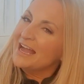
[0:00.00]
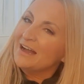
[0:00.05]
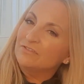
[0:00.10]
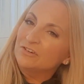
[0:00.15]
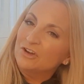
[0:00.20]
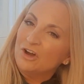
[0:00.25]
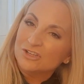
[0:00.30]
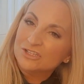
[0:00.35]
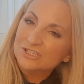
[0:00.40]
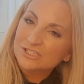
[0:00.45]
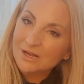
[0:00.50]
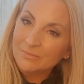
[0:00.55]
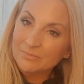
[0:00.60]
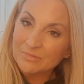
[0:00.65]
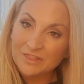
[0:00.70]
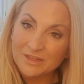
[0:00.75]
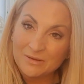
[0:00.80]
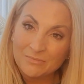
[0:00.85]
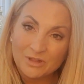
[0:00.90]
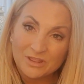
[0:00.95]
have got
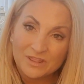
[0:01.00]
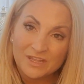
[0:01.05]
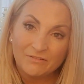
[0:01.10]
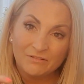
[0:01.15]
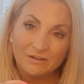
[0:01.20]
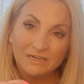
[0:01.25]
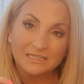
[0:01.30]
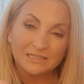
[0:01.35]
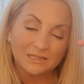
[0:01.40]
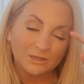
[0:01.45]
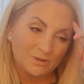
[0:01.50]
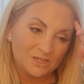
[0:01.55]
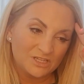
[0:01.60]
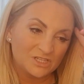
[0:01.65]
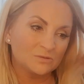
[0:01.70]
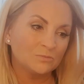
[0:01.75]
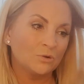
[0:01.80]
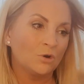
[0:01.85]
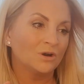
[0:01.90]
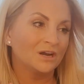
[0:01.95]
something, but they're a little bit
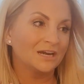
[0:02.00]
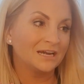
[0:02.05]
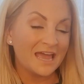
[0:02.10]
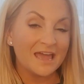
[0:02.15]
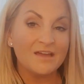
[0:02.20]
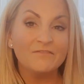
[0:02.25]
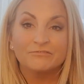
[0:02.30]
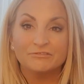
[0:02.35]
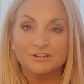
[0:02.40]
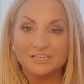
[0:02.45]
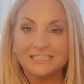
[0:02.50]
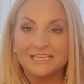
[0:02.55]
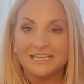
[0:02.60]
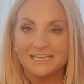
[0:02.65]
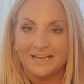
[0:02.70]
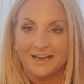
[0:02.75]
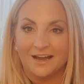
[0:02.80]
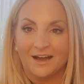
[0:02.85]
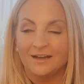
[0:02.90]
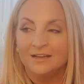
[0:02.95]
small, and every
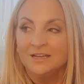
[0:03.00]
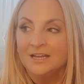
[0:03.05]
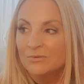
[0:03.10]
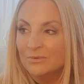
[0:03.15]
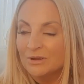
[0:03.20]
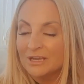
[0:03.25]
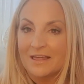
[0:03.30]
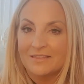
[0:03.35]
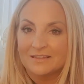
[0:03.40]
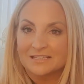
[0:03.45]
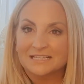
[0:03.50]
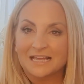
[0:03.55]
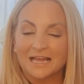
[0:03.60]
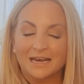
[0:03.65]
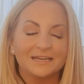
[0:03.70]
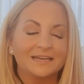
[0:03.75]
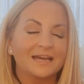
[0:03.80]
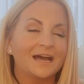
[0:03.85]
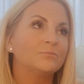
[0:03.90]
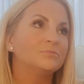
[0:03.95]
year we get the
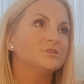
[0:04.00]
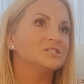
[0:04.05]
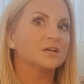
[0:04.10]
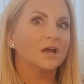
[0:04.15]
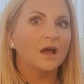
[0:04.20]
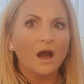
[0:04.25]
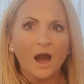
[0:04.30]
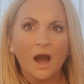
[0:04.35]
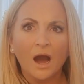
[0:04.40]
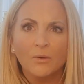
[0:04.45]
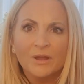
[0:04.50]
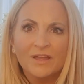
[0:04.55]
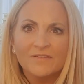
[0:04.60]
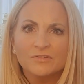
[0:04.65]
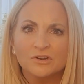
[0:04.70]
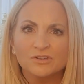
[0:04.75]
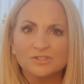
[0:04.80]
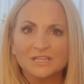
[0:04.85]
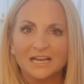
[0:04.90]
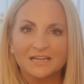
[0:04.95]
salad out and we say, oh, we
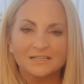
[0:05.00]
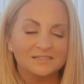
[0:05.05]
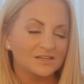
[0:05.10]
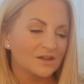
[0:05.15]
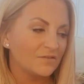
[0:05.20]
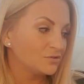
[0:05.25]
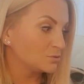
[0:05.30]
haven't got salad